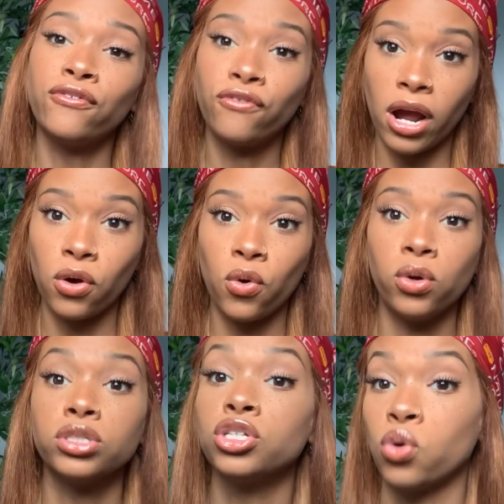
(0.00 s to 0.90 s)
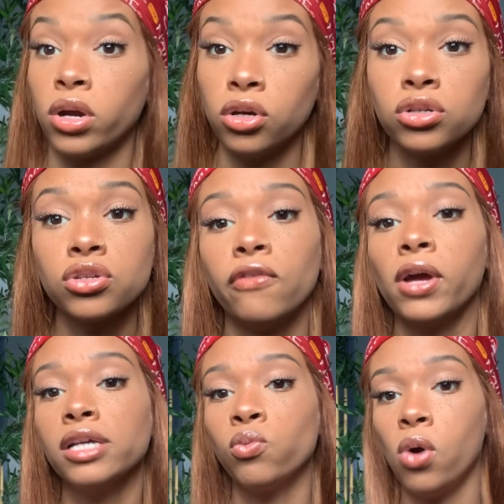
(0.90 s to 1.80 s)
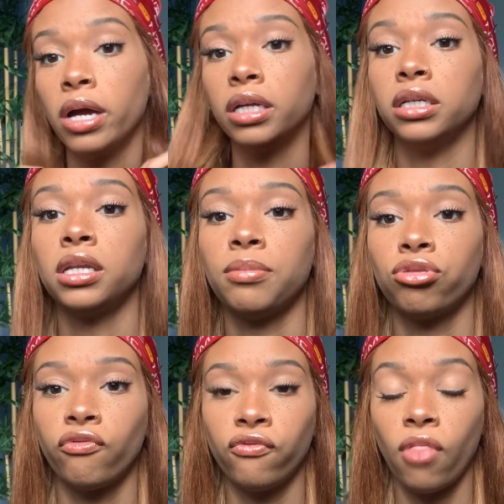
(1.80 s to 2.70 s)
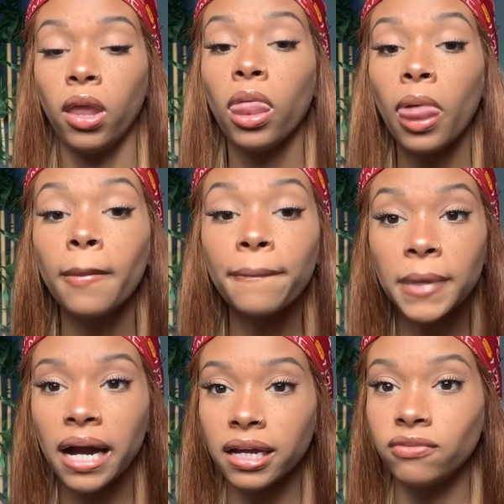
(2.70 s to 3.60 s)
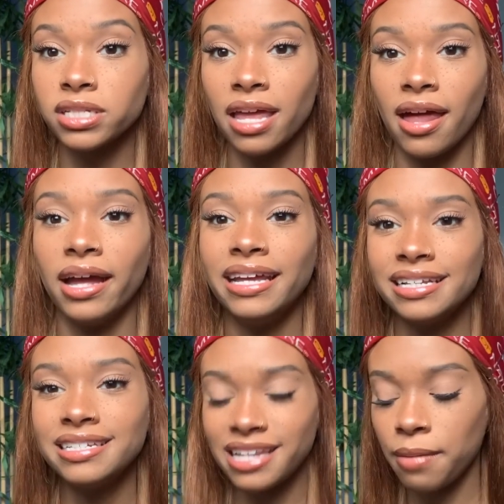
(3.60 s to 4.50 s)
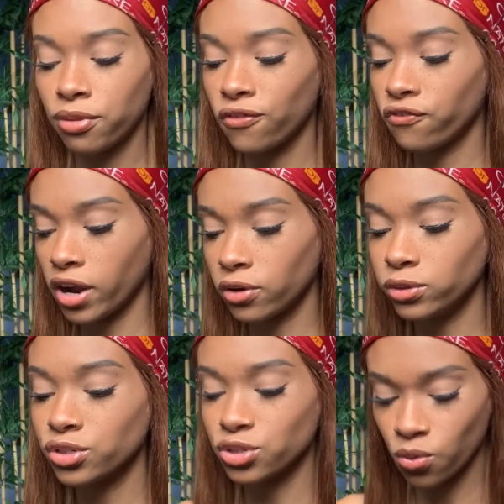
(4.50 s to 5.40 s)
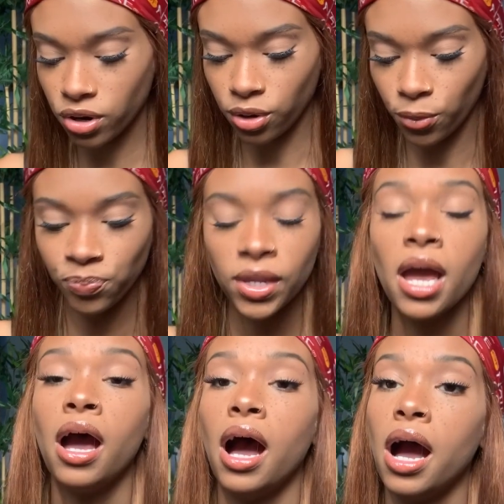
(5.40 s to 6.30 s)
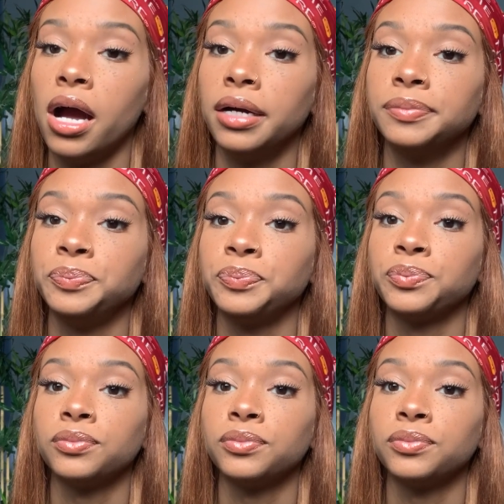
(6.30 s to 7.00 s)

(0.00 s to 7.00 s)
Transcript: freckle tutorial. So if you guys want an in-depth, I can't even say that, in-depth freckle tutorial, um